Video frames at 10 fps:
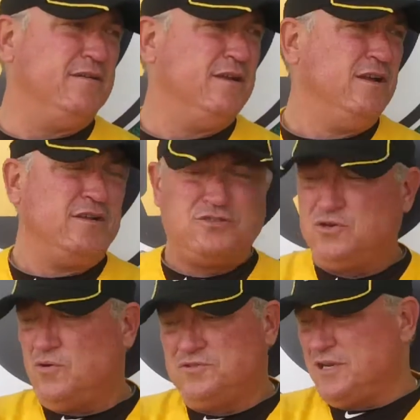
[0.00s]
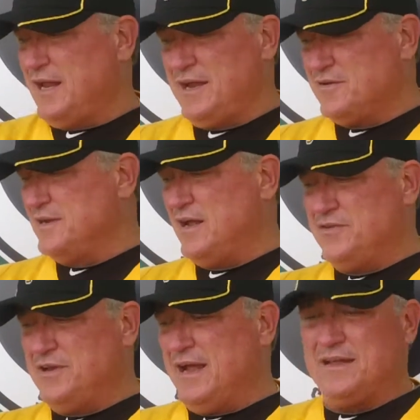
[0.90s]
Mm-hmm. Joel's going to anchor down
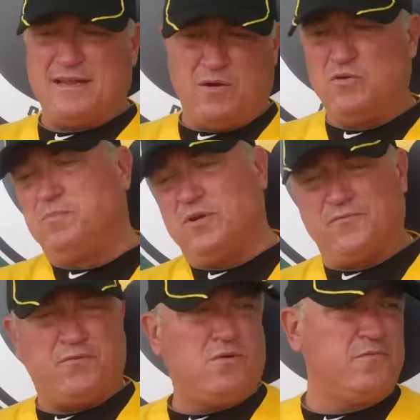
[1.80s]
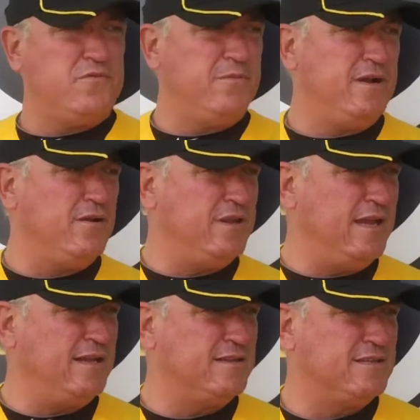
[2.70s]
the ninth. Now we'll build forward from there, the
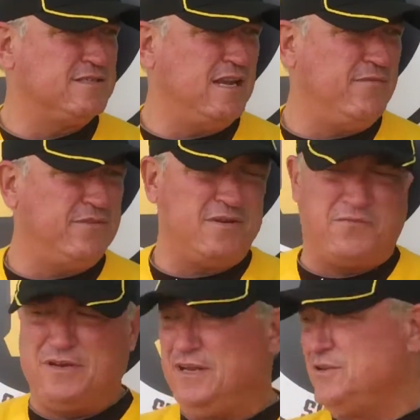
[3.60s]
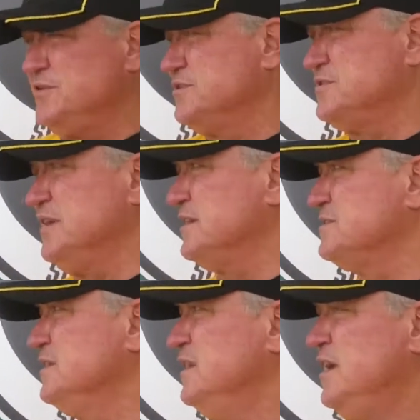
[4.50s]
8th and the 7th, and if we need to, the 6th.
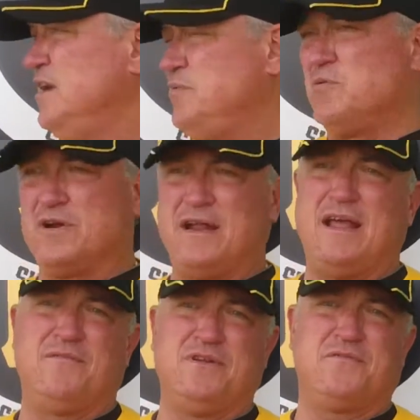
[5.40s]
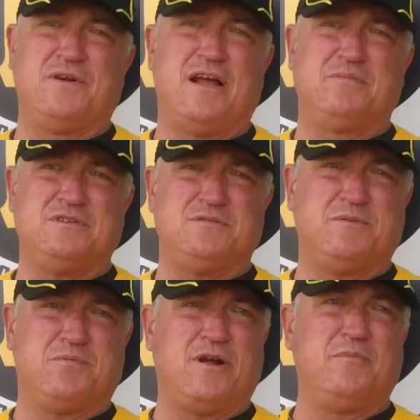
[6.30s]
But we're going to have different options.
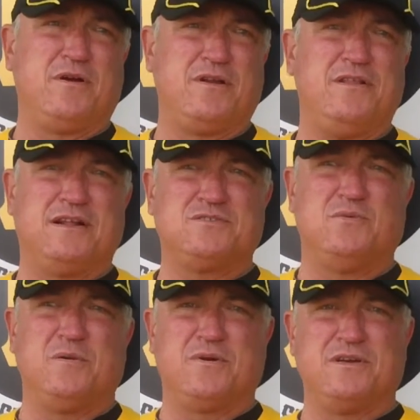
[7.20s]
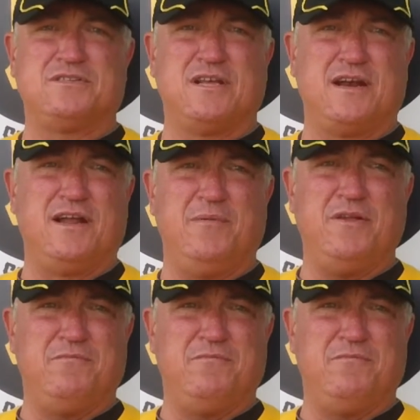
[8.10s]
But primarily, that's the way we're going to set it up.